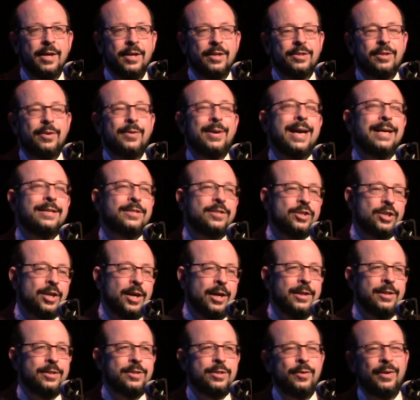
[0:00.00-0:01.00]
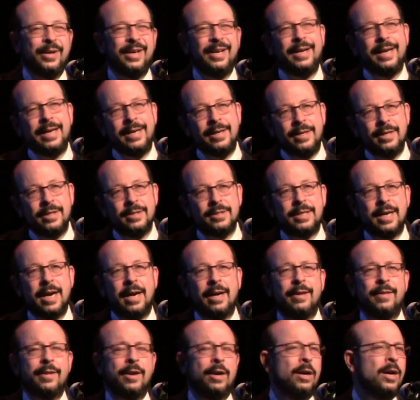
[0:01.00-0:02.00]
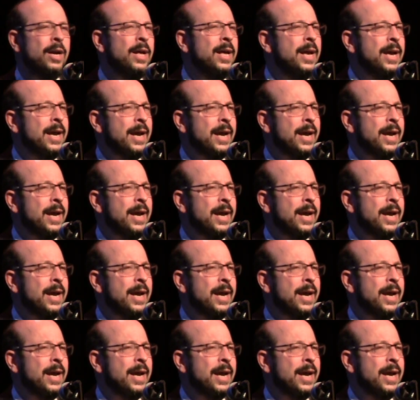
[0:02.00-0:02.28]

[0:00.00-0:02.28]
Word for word: So yes, China's doing it, India's getting there.